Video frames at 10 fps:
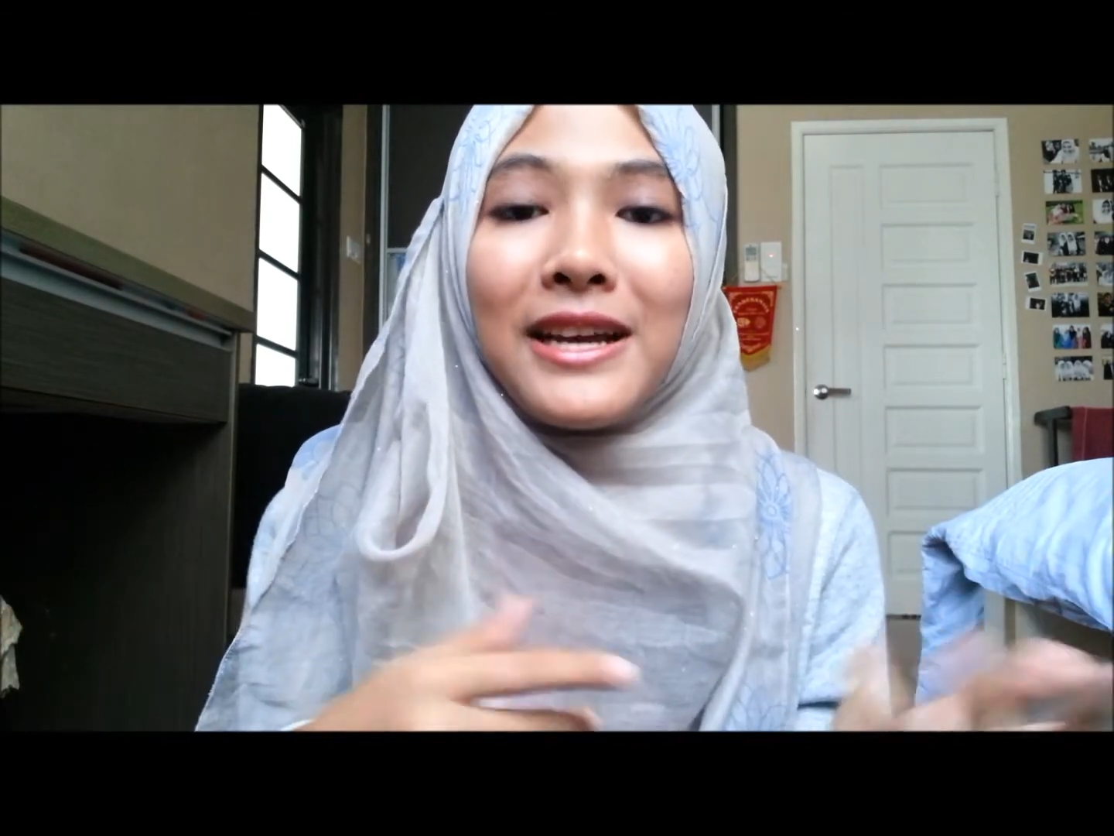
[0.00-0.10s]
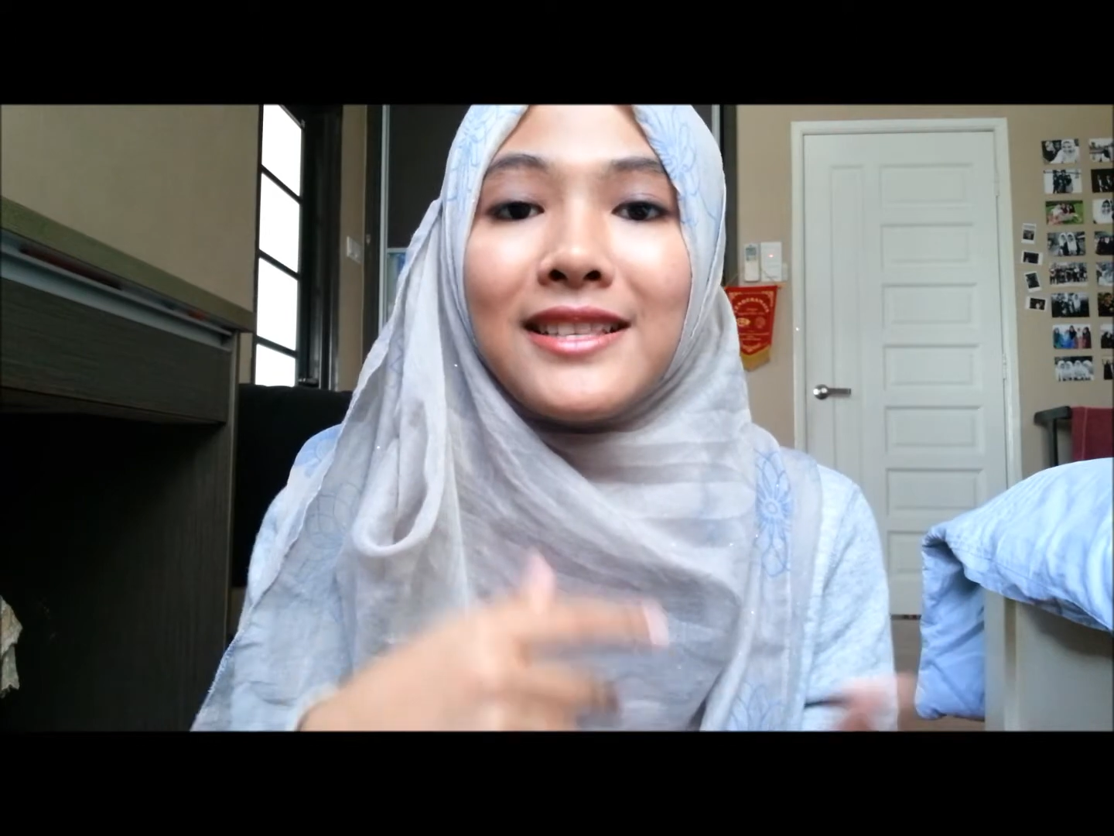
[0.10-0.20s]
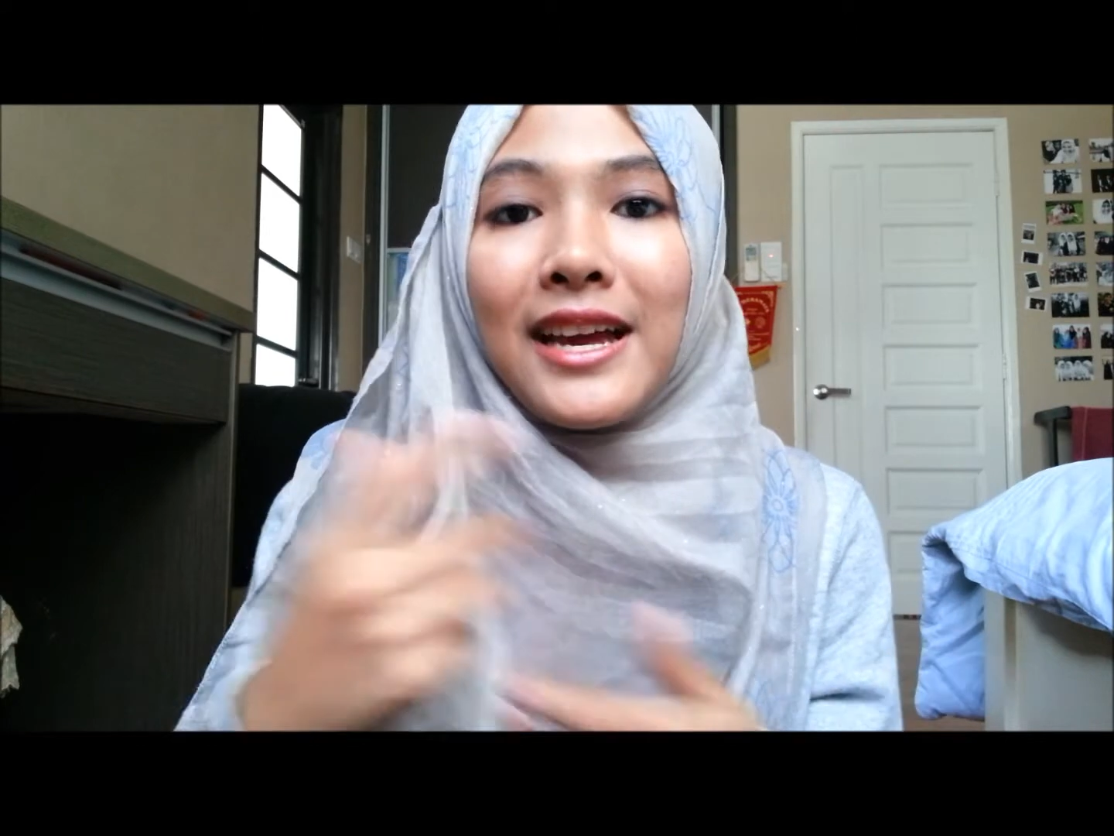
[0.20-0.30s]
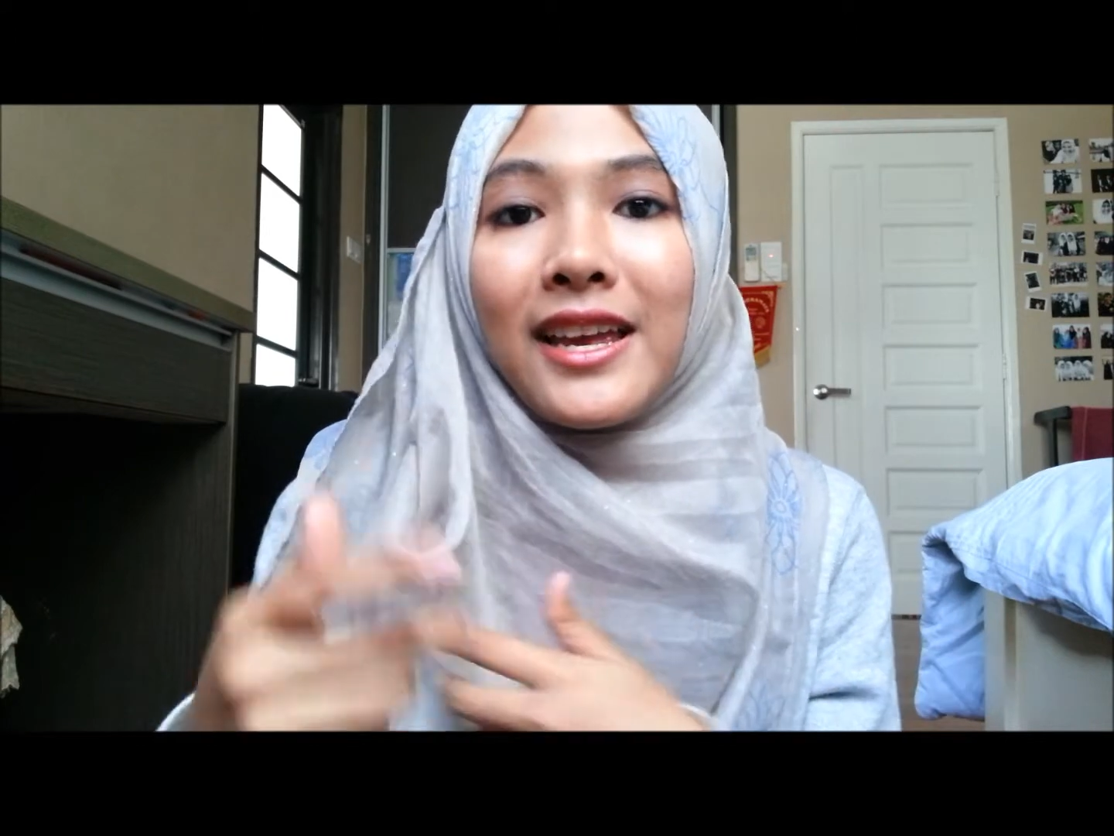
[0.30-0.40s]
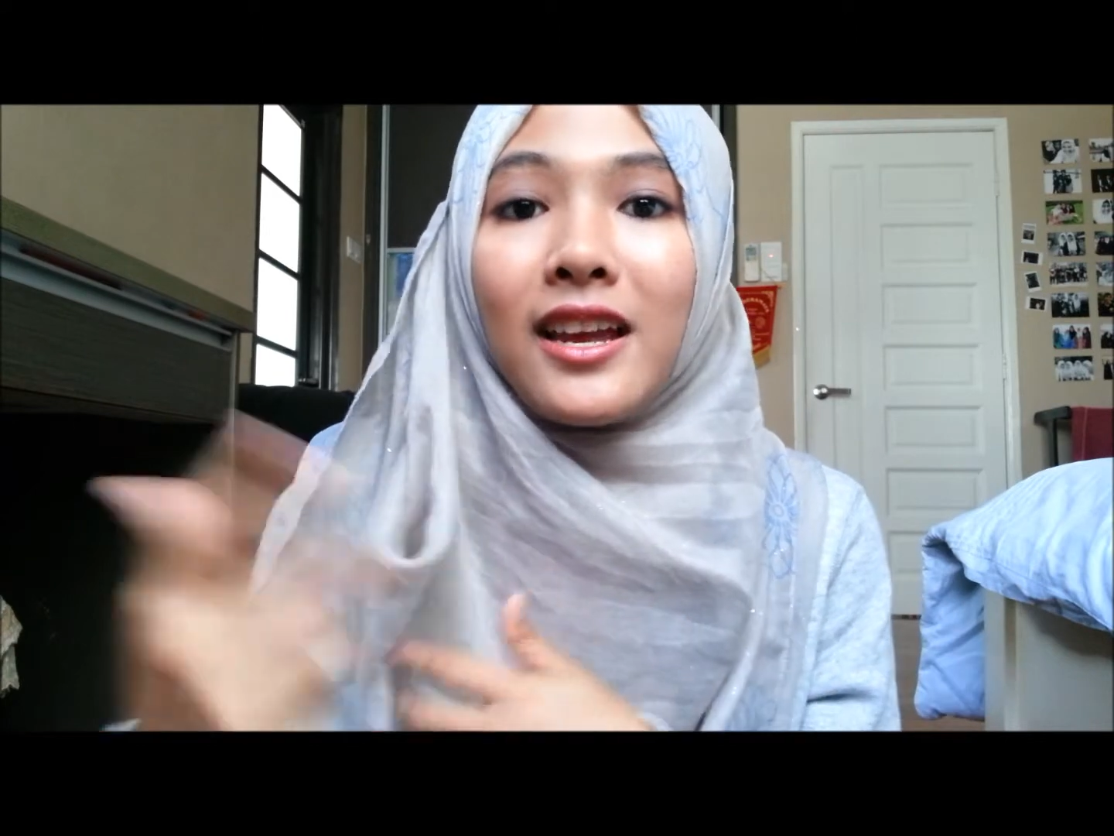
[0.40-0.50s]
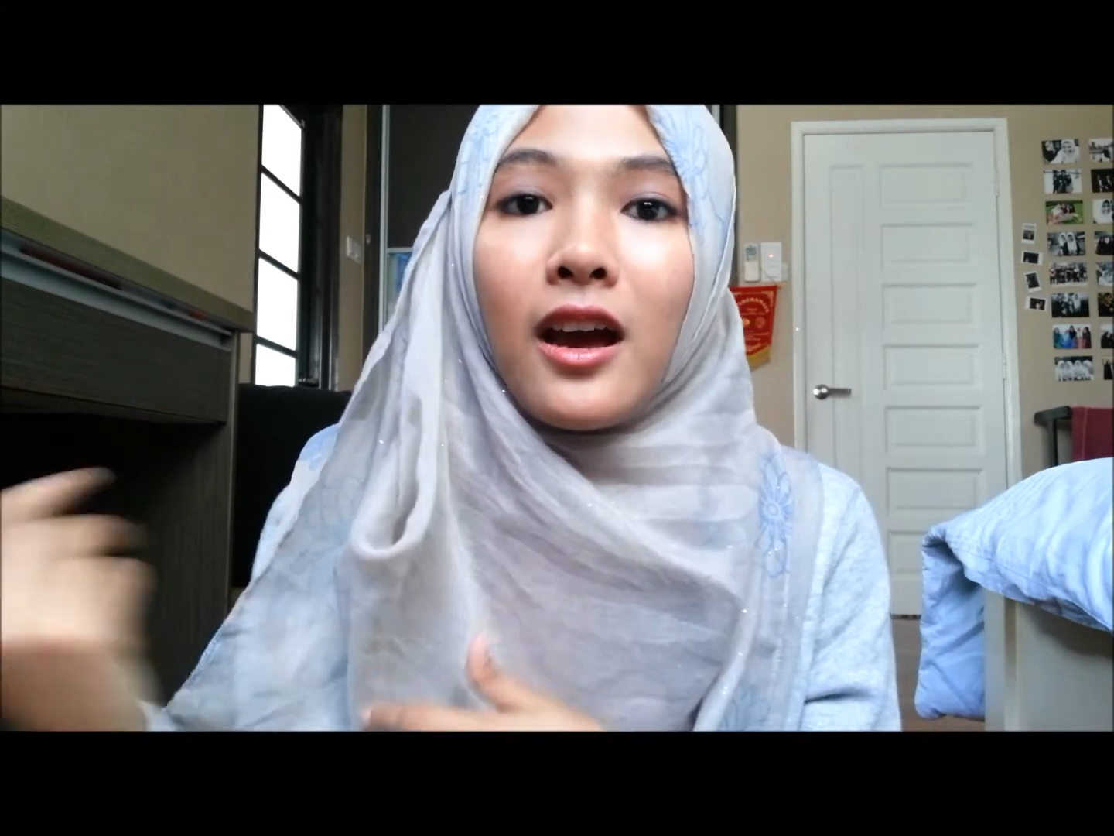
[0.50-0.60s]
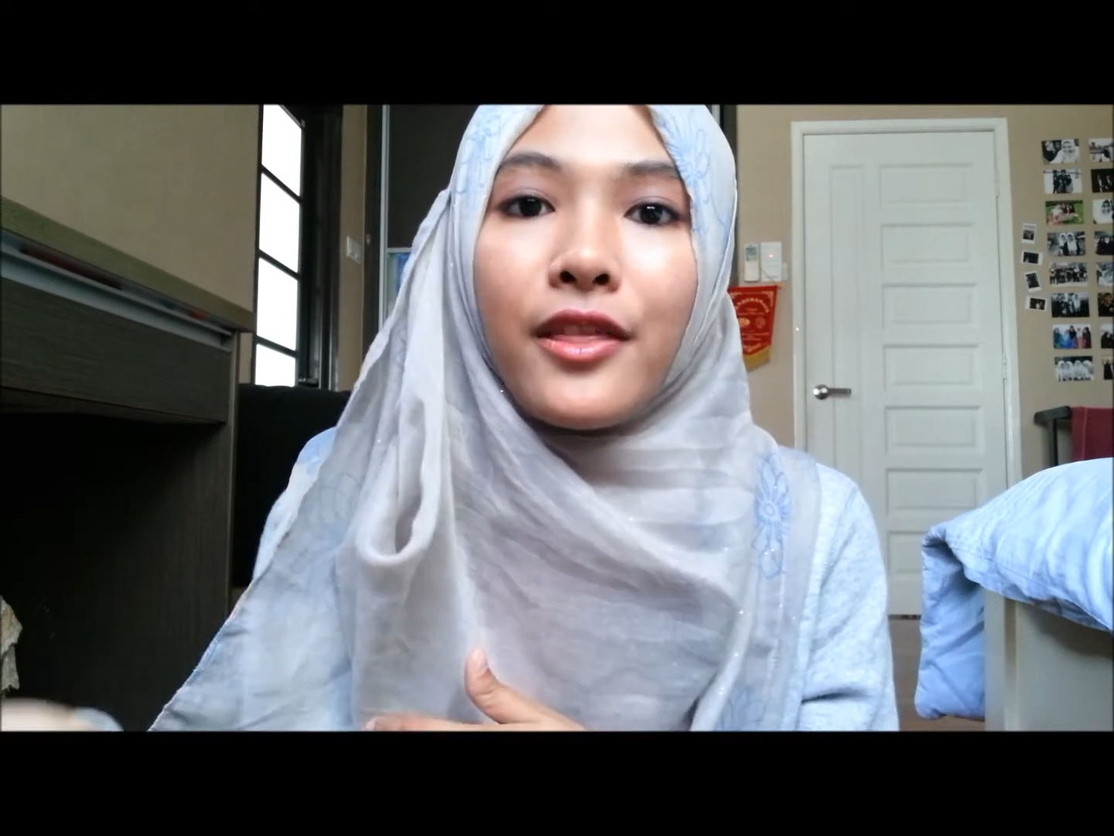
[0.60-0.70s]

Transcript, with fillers: by tagging